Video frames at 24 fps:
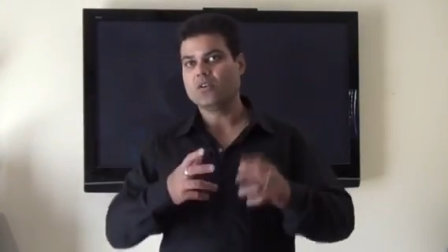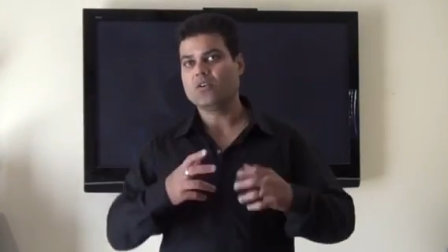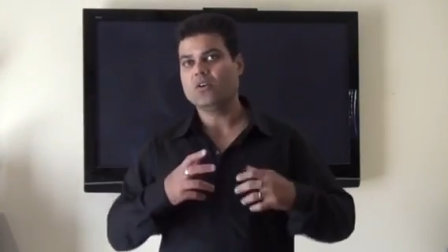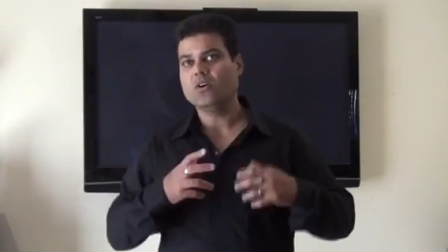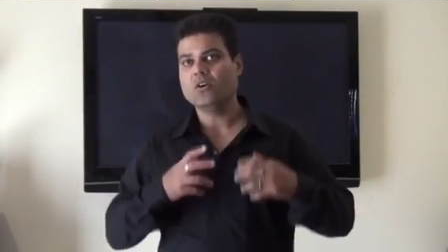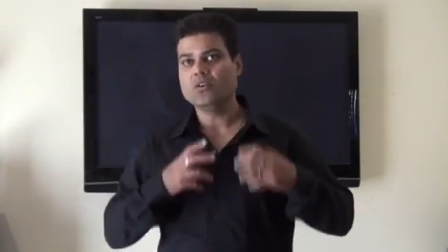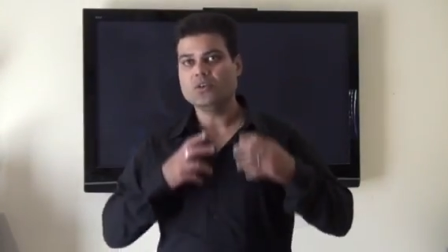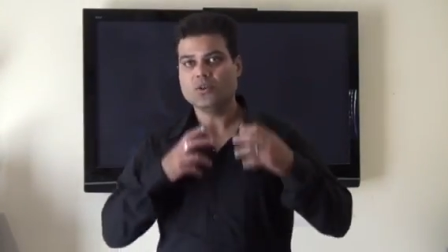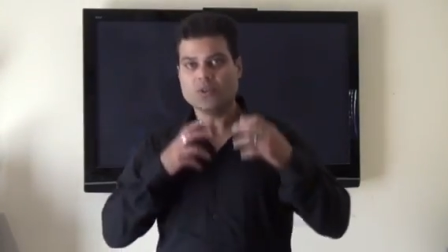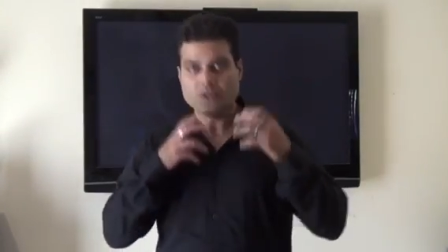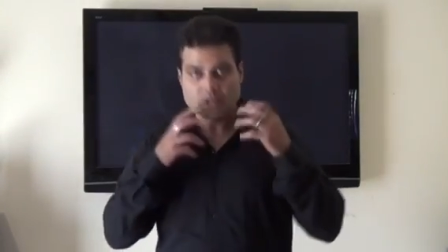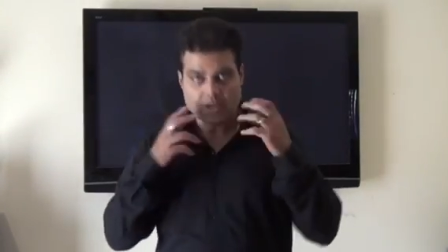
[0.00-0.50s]

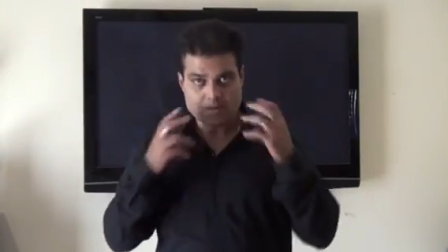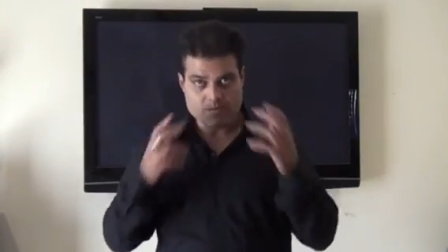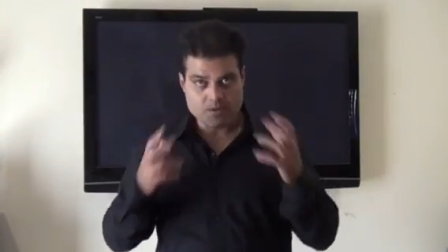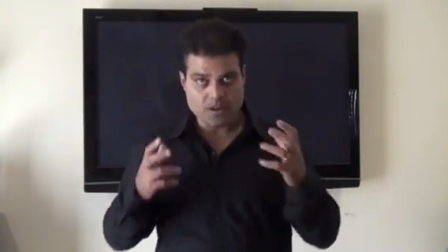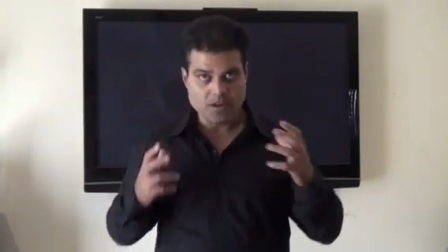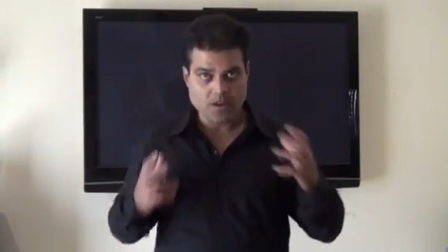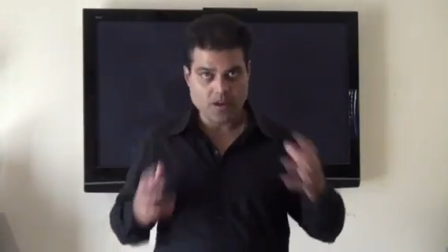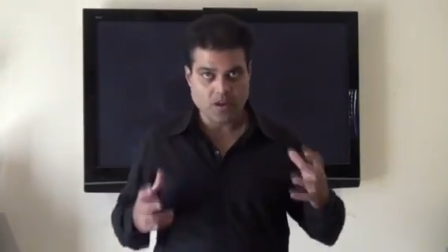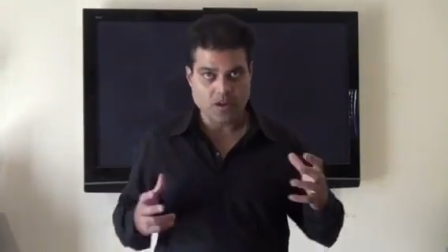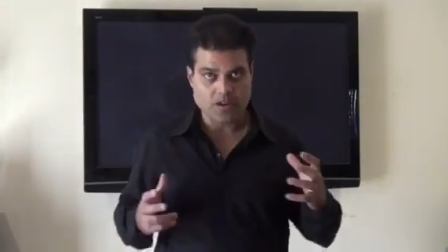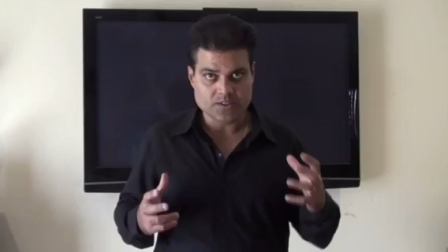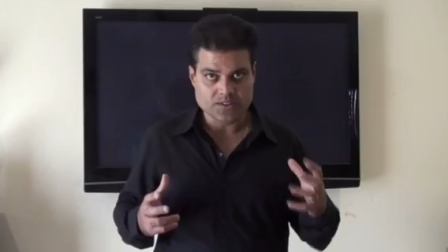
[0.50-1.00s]
on your
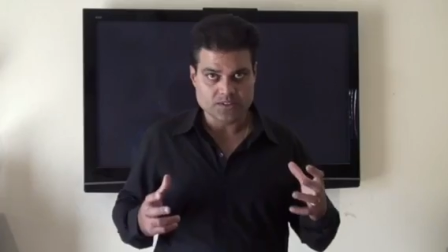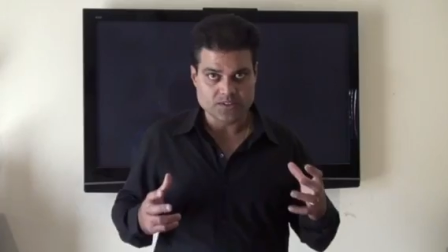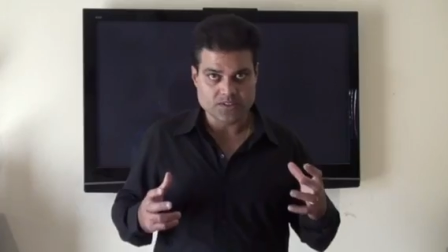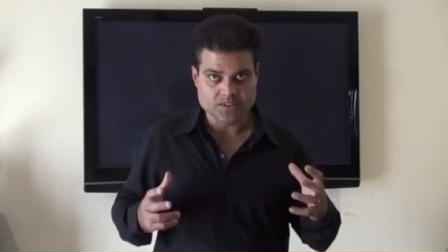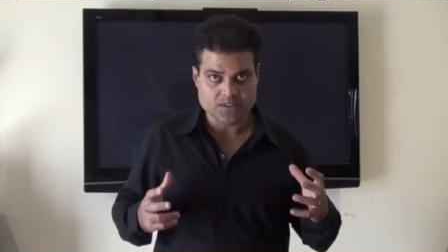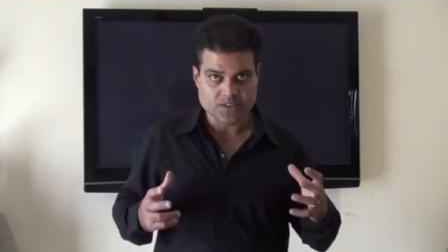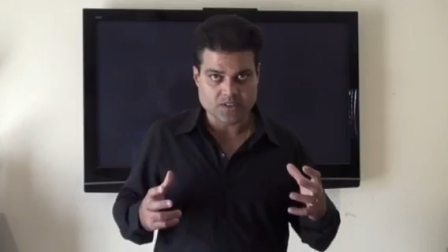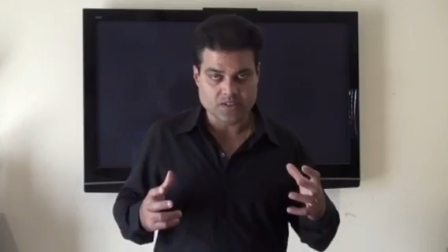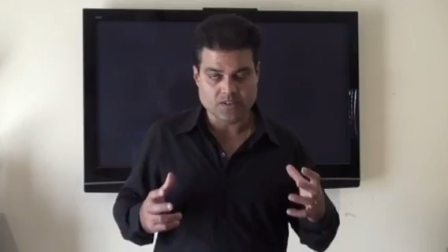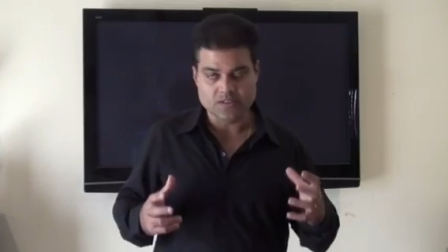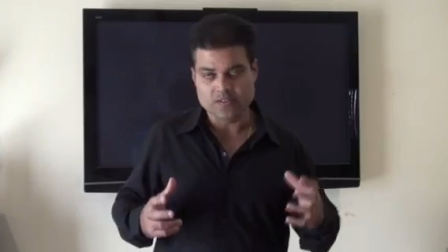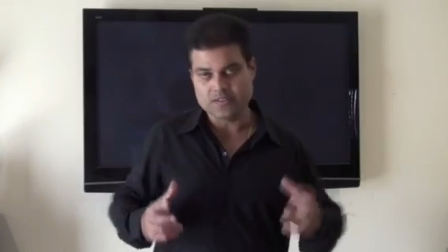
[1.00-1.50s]
communication
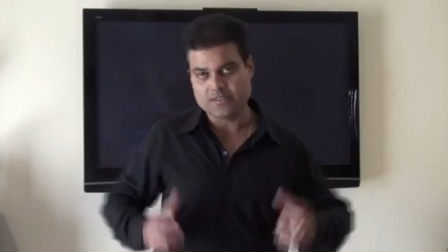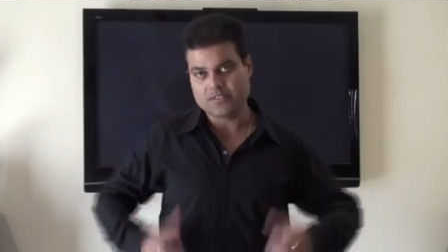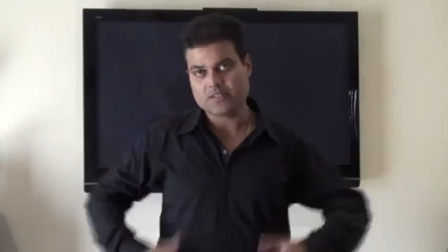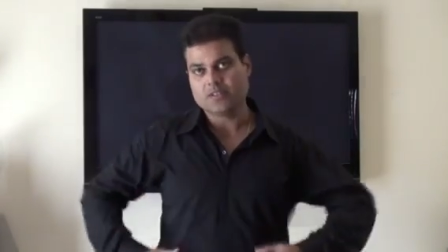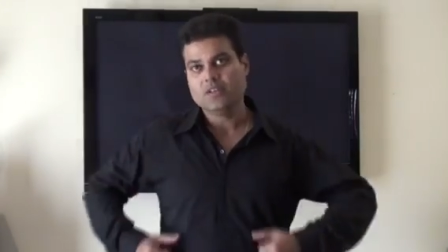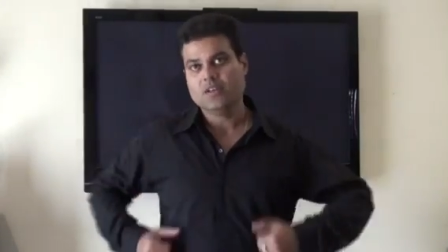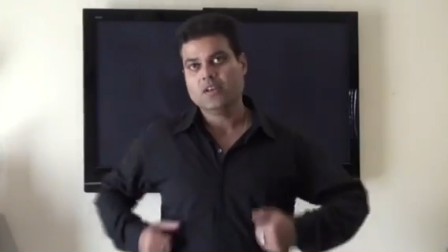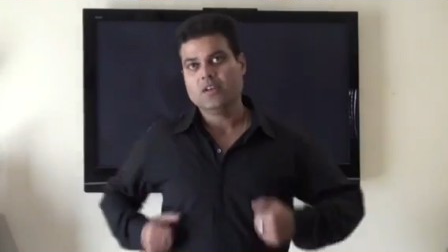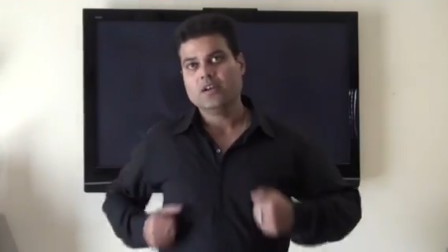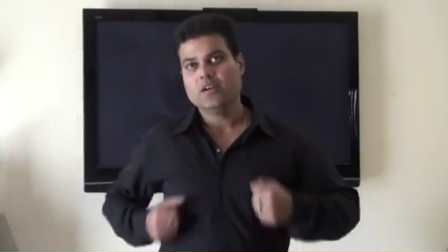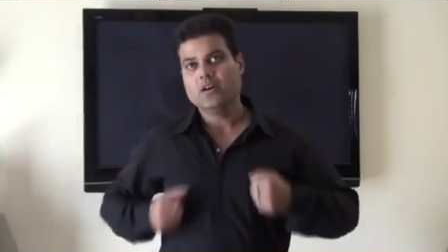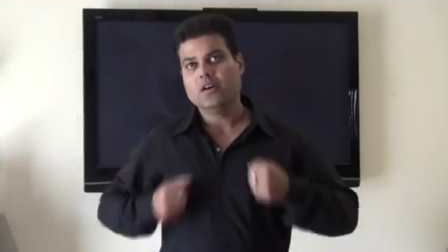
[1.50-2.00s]

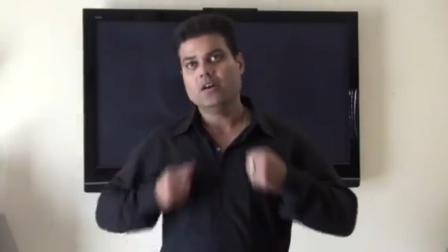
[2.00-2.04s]
skills.